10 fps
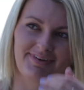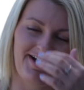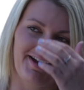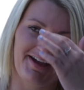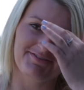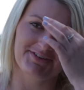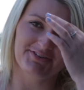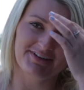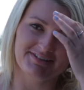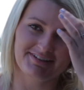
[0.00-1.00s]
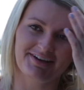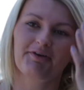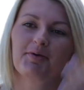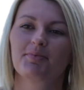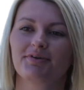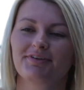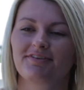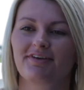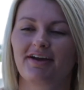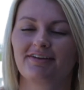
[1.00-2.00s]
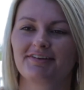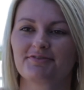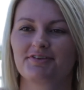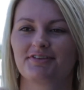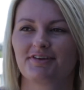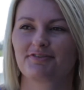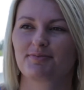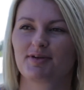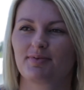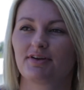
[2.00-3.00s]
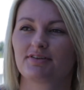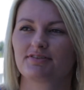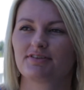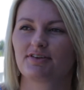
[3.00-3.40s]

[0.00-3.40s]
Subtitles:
I have no idea how I pulled off hiding everything from my parents.